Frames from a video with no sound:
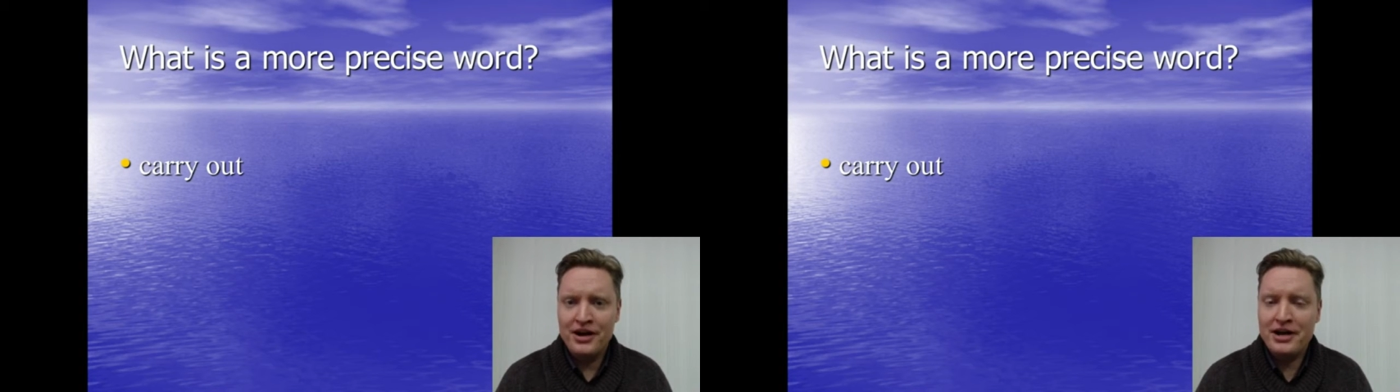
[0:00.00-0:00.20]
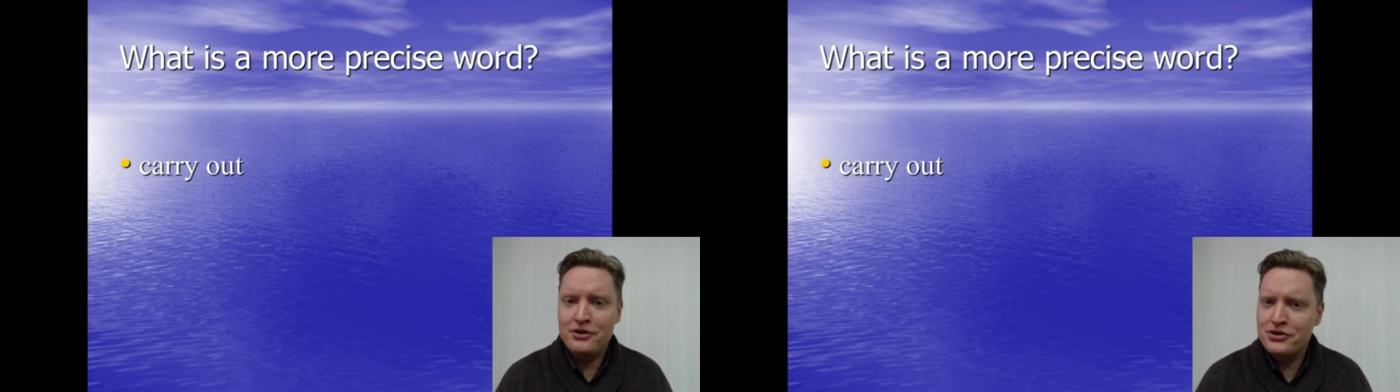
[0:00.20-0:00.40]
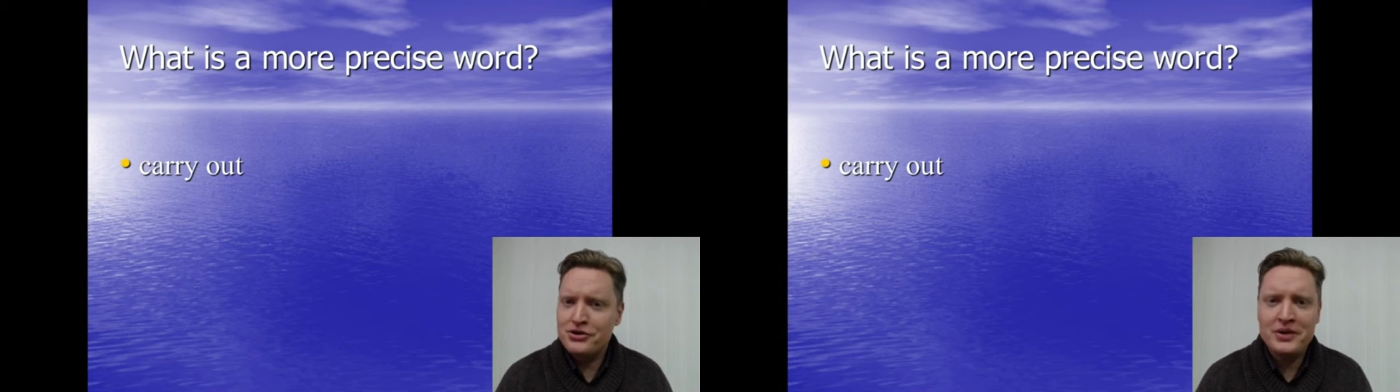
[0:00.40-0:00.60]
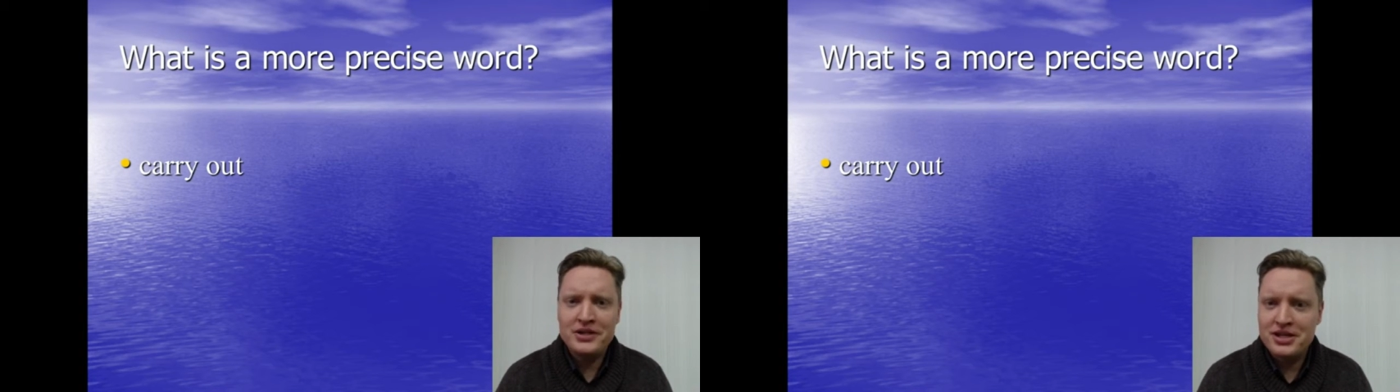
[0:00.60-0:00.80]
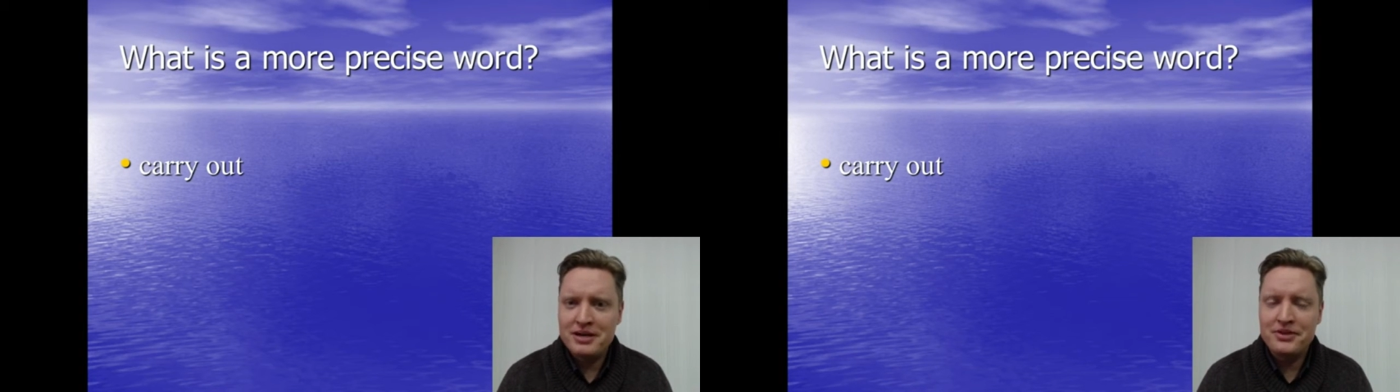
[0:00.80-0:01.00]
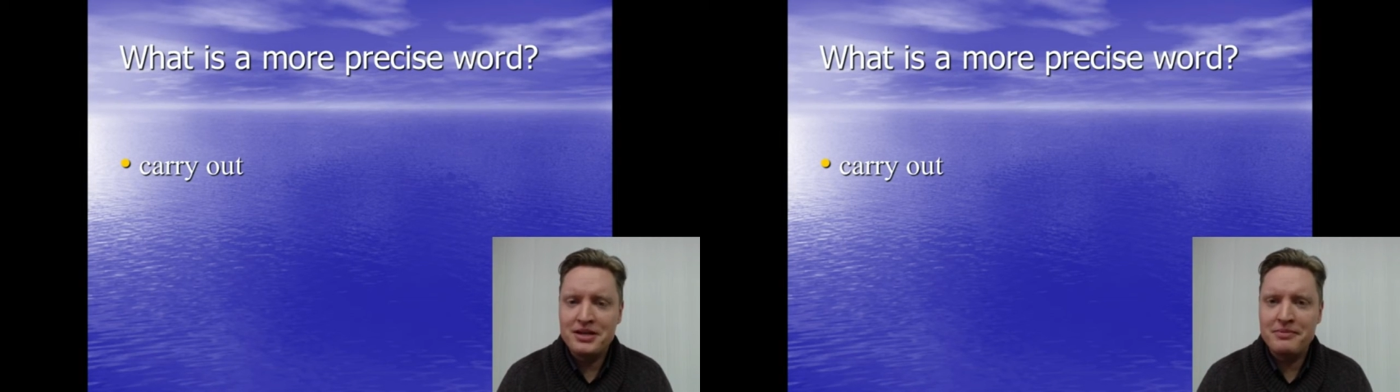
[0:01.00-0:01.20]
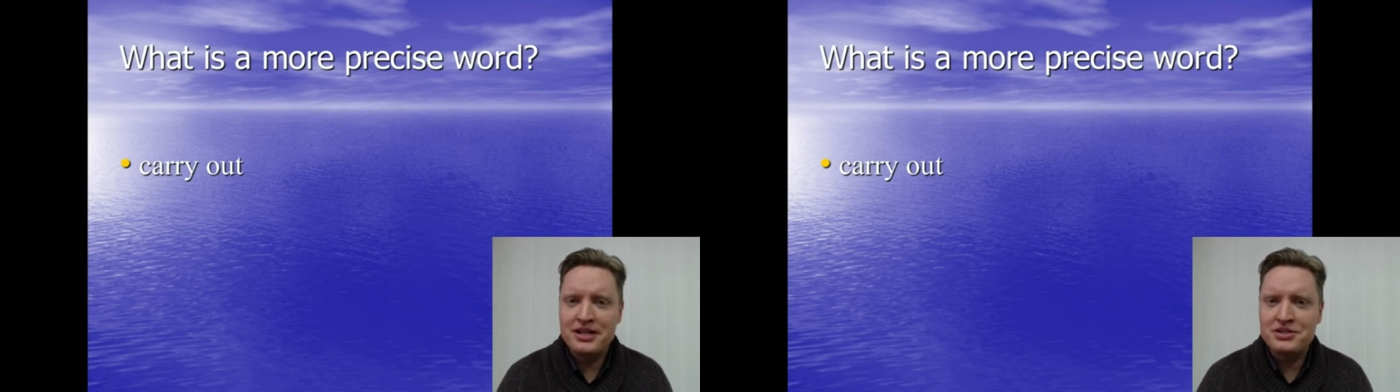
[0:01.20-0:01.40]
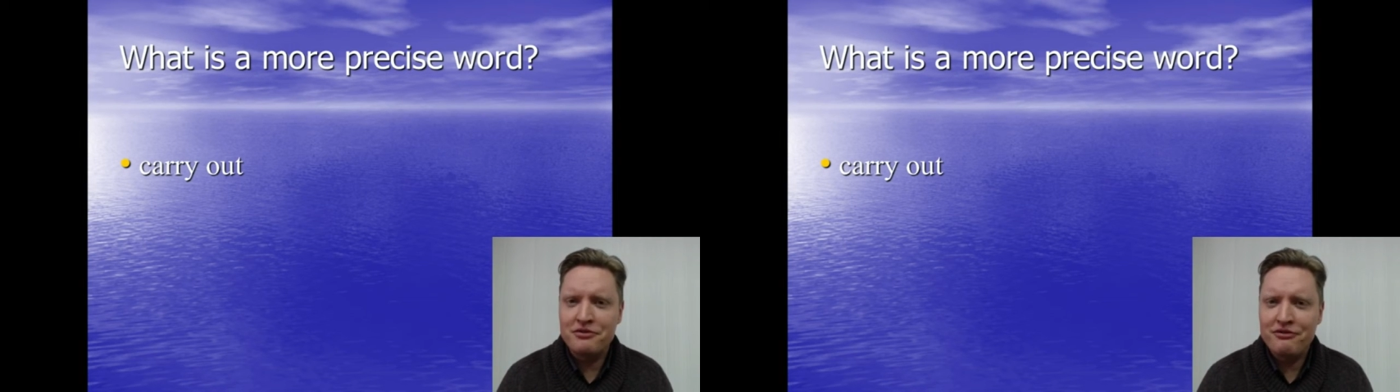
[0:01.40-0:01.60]
I know you're doing something, but
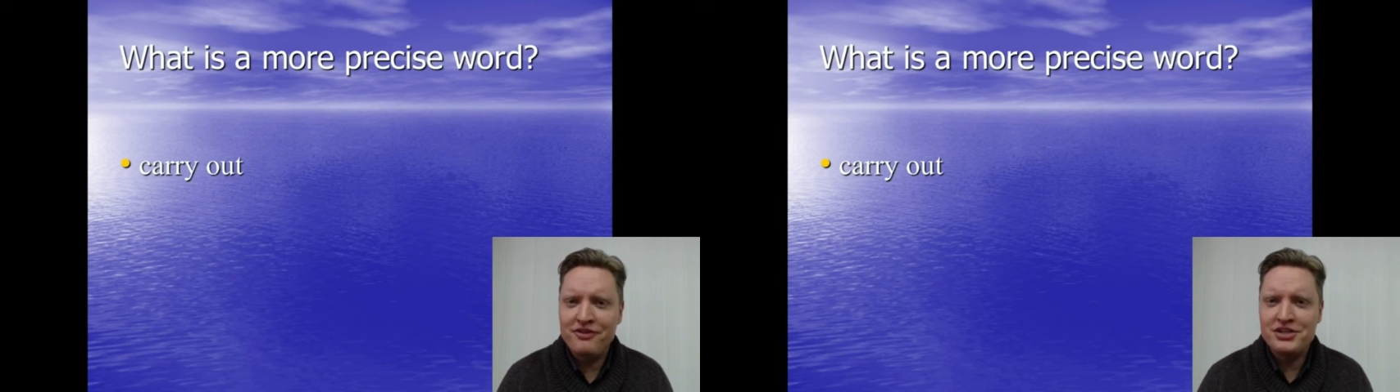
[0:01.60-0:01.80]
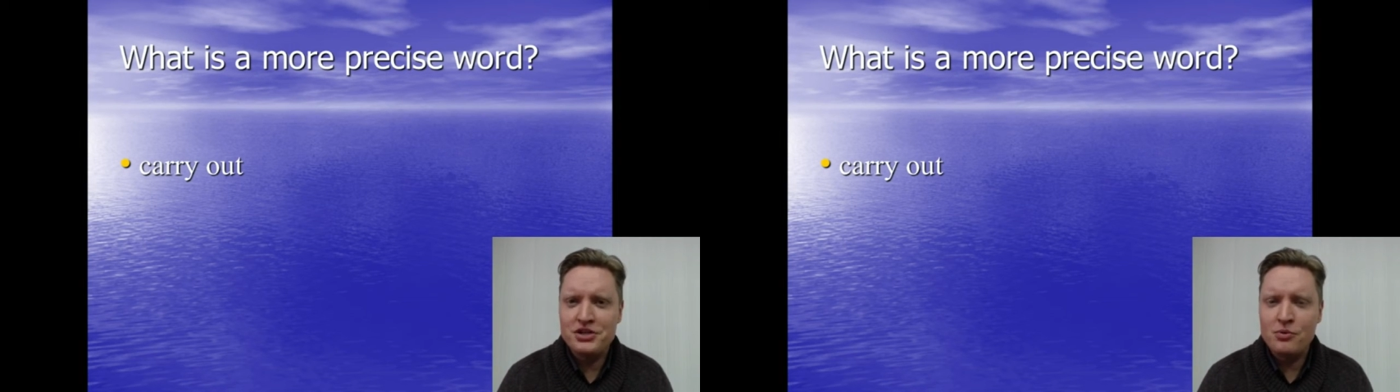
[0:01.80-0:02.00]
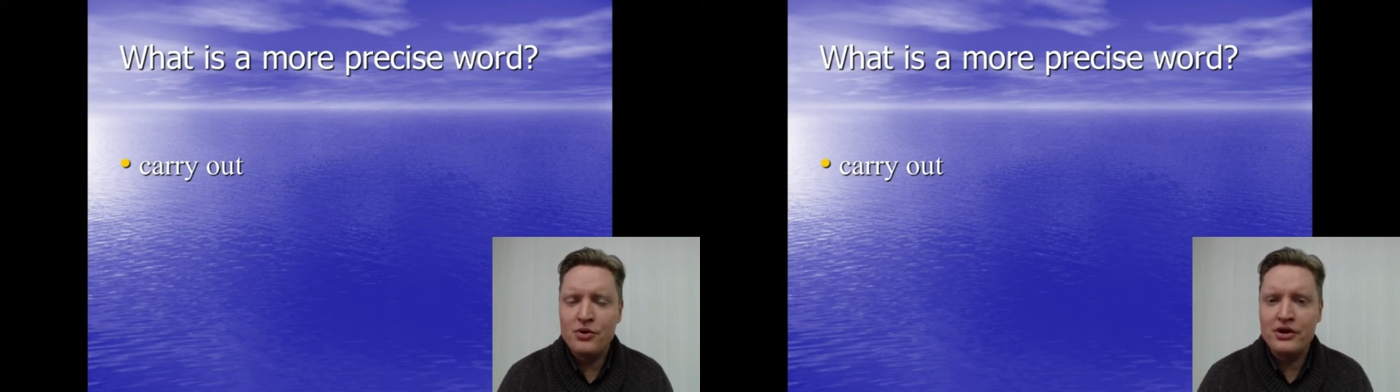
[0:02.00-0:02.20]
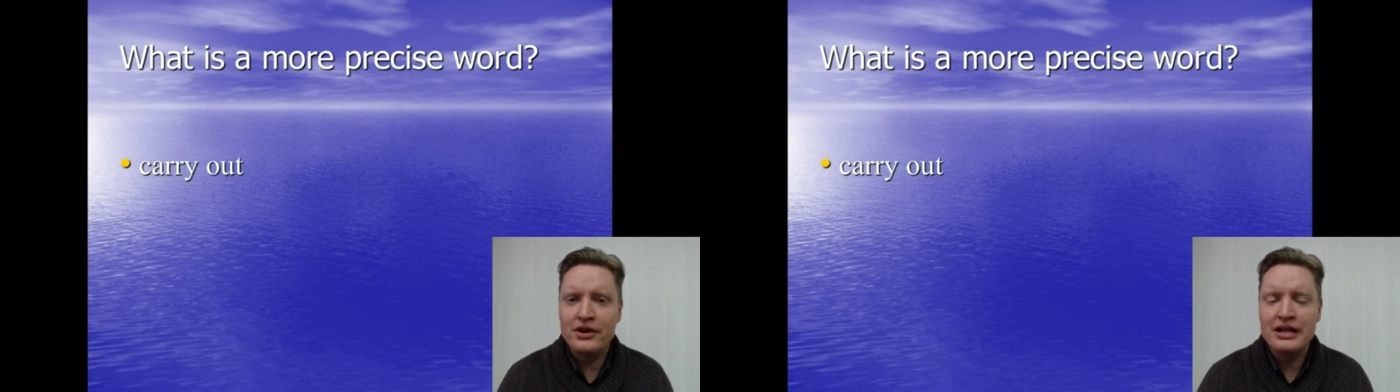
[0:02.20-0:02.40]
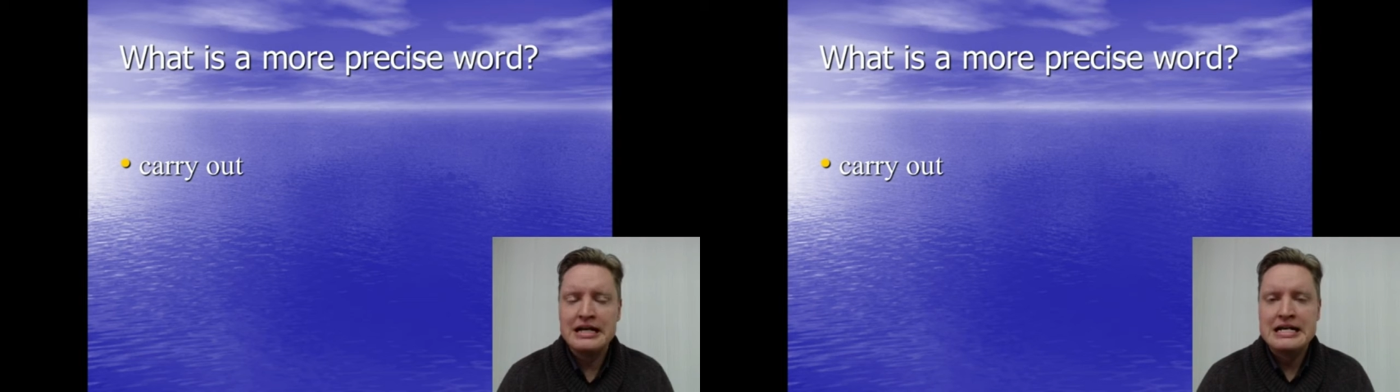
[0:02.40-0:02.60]
it's a fuzzy word.